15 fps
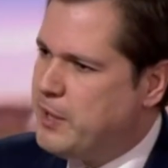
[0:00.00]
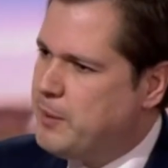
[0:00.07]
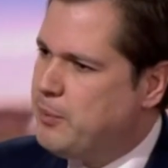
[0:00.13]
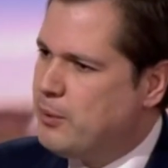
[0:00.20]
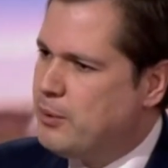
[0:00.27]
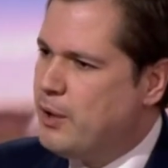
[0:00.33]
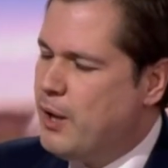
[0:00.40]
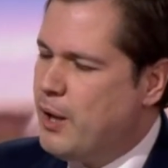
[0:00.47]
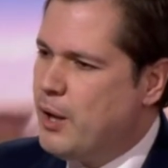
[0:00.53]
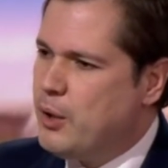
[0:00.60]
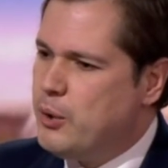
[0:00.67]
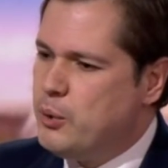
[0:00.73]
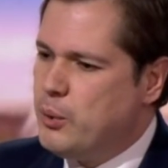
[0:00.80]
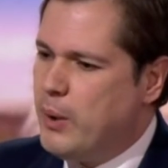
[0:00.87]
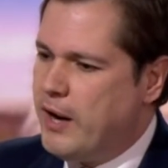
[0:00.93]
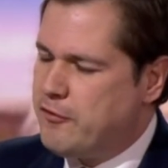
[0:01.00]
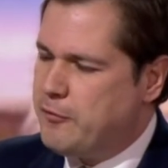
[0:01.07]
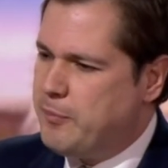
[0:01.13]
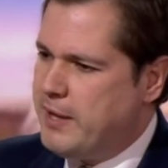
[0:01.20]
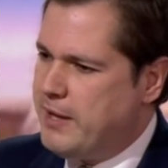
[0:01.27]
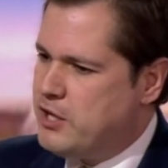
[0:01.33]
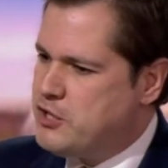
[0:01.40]
people who
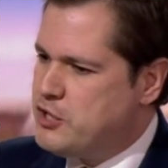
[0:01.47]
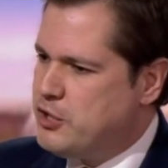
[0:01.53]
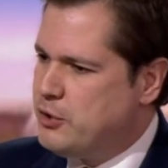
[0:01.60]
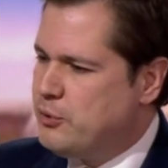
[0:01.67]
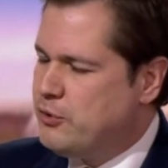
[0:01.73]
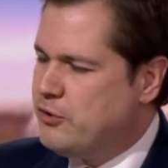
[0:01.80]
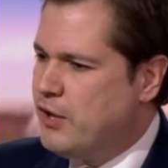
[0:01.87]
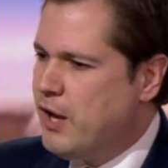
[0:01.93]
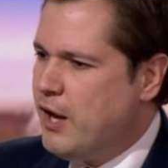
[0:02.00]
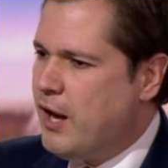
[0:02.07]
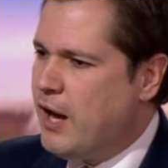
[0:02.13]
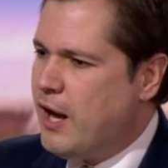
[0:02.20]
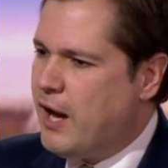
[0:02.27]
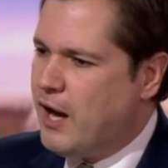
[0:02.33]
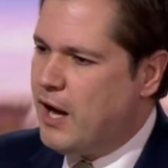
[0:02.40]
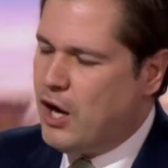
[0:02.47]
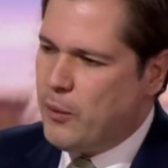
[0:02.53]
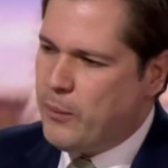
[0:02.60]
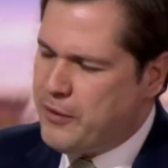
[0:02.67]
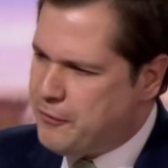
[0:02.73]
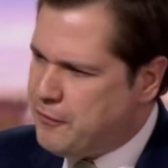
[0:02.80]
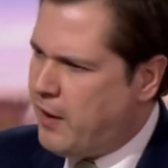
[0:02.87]
have been issued
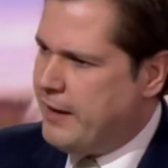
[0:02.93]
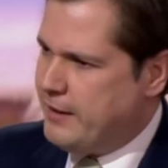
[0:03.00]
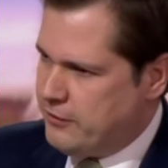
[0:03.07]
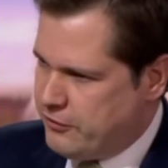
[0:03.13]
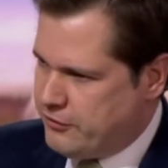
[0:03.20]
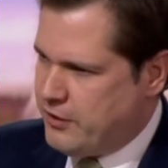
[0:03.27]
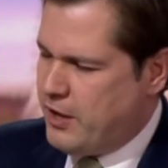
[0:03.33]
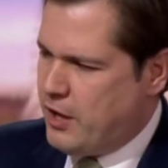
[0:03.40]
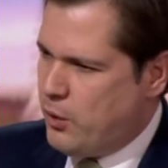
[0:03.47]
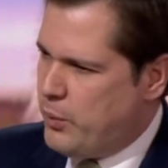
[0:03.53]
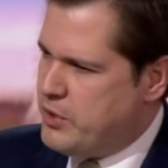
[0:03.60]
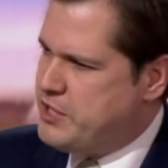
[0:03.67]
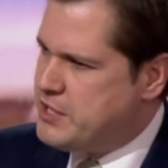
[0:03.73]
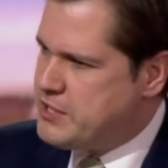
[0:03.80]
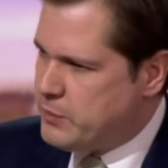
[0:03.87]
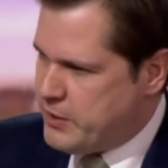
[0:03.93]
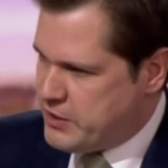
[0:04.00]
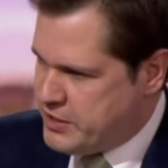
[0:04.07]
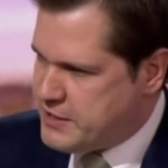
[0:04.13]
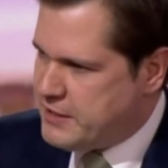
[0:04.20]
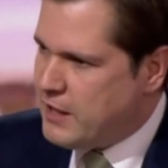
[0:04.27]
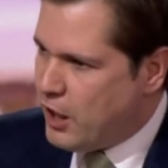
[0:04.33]
with fines, which
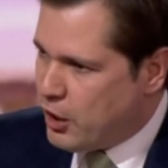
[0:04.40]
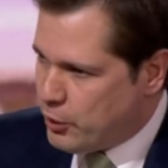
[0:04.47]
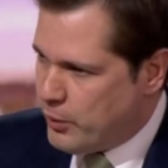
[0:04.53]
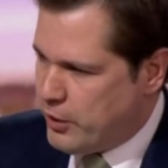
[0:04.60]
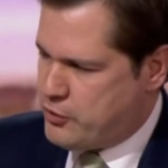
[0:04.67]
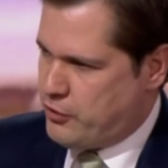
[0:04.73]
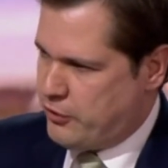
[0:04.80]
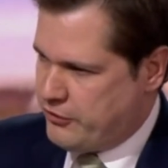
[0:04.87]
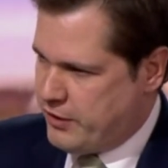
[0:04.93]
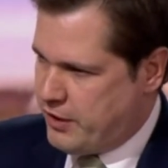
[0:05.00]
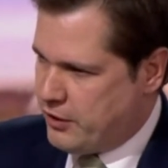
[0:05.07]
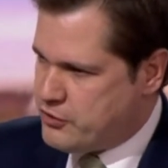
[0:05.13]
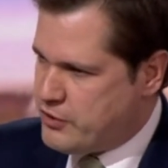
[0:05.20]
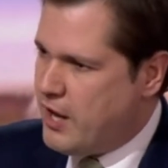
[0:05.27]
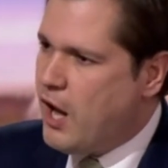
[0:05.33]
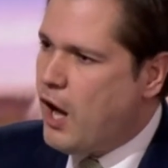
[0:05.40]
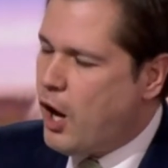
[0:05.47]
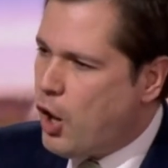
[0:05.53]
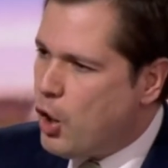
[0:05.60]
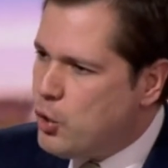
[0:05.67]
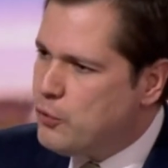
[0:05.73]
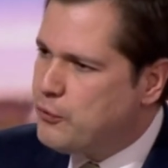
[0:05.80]
is low across the country.
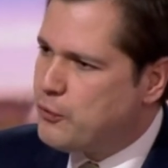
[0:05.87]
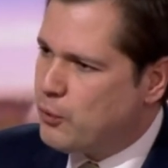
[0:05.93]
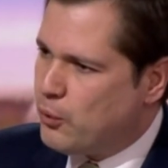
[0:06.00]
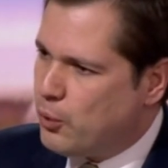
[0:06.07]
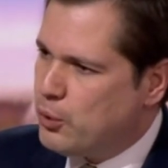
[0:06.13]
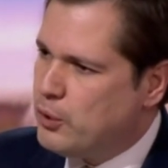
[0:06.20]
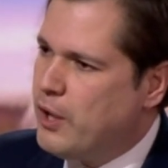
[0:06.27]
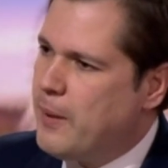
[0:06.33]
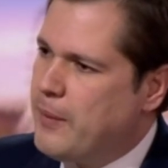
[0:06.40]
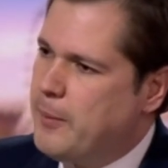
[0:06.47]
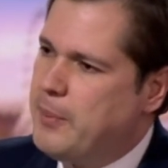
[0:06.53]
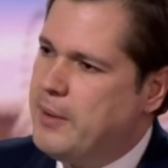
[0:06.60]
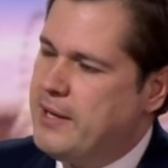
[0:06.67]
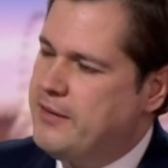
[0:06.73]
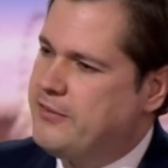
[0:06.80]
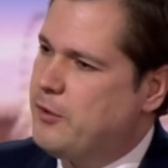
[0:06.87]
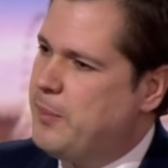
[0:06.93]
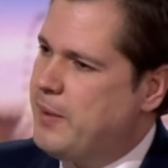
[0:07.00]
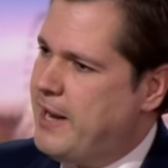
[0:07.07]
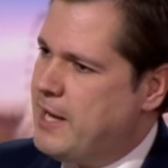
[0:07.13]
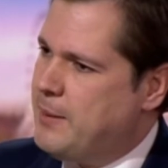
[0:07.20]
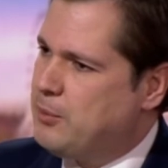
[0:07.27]
Overall, the police have
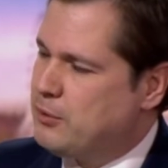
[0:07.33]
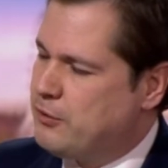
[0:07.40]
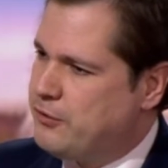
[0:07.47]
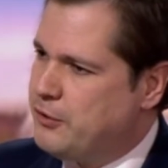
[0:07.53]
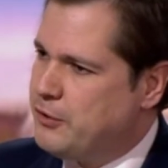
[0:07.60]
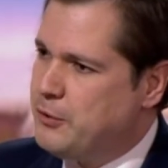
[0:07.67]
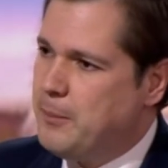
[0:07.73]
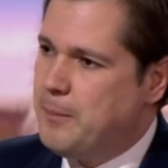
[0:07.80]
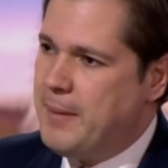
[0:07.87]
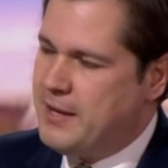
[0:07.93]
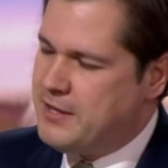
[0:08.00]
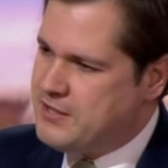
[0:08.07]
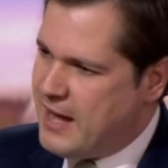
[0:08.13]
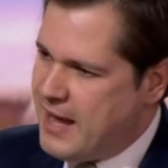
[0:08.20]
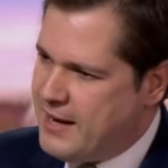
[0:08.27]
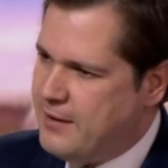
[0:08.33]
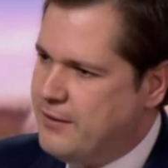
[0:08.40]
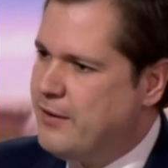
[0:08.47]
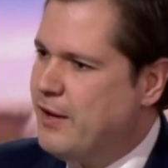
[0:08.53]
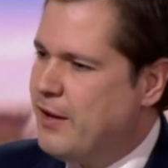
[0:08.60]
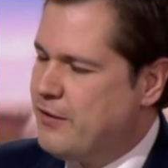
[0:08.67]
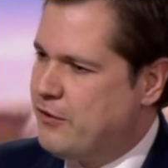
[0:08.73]
been able to
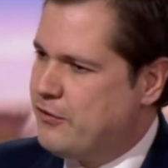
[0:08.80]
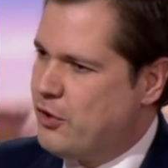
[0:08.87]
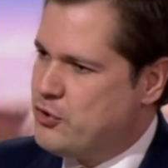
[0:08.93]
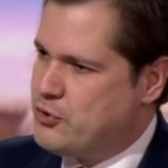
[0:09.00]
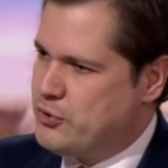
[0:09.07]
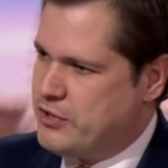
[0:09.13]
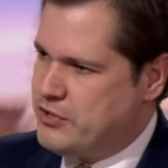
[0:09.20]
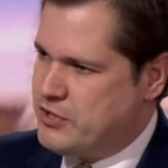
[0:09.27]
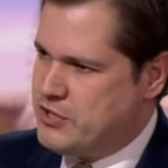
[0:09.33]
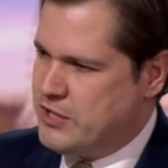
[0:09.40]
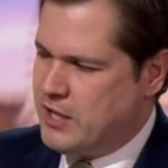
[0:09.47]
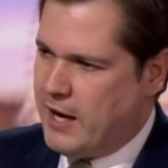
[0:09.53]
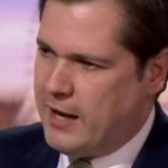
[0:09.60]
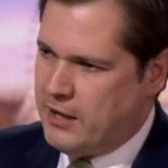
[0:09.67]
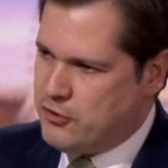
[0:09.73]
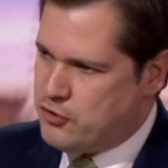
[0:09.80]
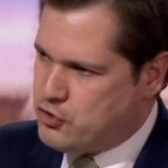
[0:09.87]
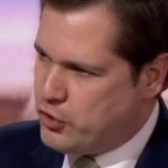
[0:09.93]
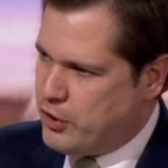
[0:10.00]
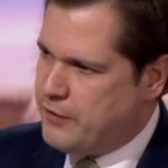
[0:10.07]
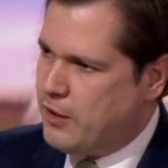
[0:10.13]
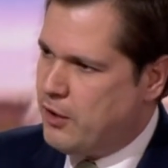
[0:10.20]
maintain the social distancing guidelines
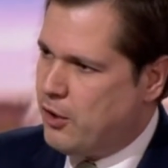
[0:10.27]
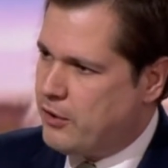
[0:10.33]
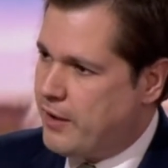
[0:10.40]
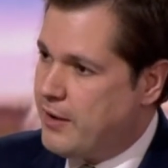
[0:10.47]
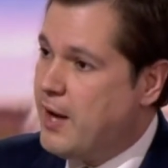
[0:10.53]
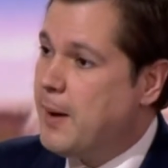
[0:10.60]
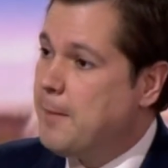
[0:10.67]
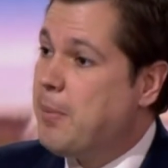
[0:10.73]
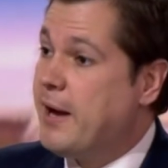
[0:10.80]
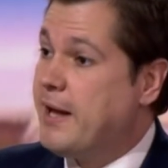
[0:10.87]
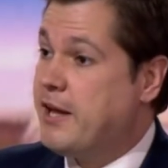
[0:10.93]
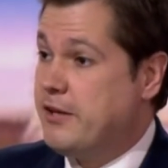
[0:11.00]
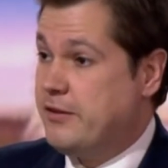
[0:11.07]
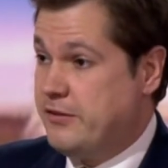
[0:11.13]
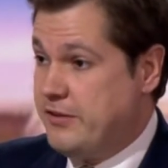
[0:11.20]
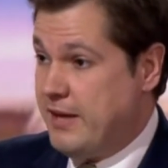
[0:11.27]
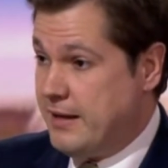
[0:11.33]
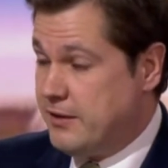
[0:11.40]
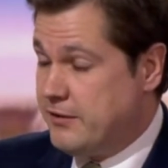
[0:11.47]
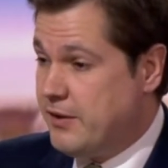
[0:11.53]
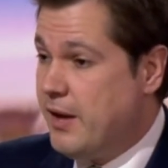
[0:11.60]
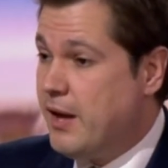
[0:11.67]
during the lockdown by
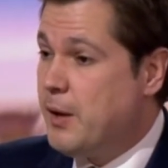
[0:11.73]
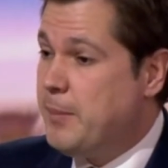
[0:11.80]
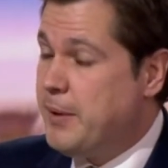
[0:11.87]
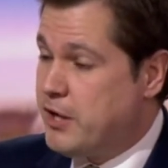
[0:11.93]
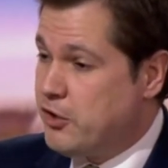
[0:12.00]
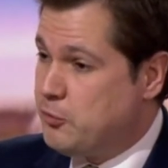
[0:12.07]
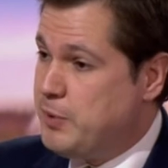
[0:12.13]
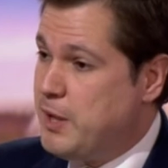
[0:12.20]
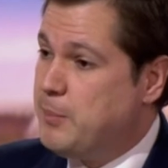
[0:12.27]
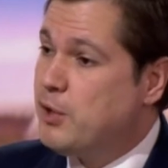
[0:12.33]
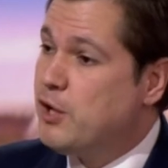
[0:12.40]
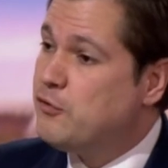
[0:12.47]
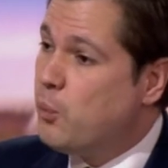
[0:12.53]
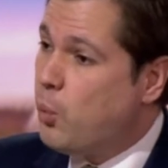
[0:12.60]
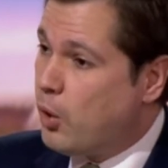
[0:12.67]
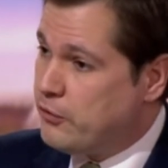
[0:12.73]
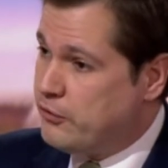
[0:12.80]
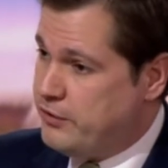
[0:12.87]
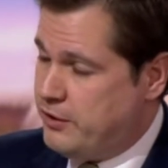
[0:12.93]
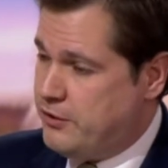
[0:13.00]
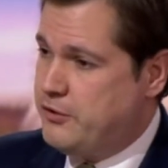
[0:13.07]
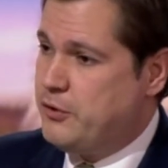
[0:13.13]
consent, because people have
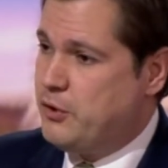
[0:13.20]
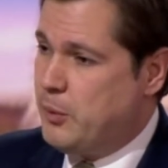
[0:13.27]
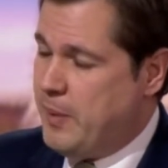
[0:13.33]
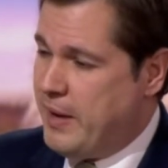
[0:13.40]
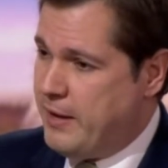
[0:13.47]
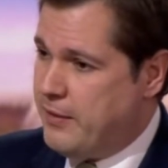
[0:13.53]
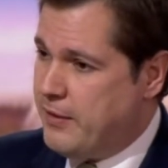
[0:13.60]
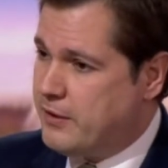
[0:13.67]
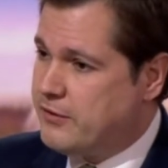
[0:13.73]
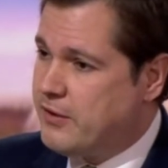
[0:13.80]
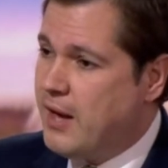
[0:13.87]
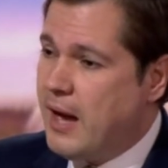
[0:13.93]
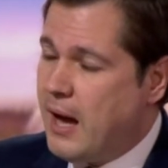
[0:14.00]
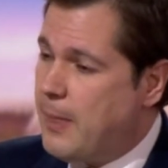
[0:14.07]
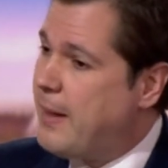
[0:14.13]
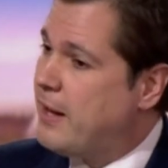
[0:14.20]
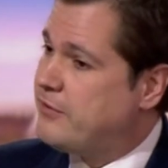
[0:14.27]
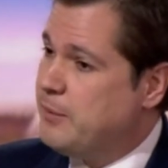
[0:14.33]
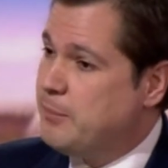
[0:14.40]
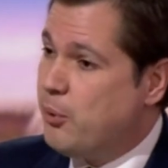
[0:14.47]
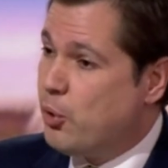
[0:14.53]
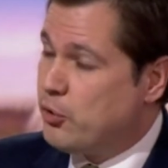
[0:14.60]
wanted to obey this, and that's
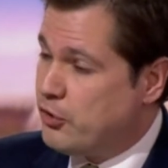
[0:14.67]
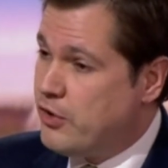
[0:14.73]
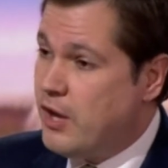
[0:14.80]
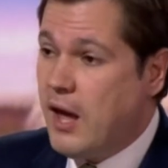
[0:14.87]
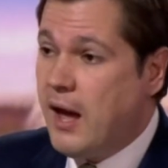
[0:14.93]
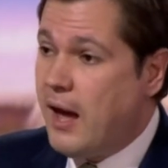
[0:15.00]
important.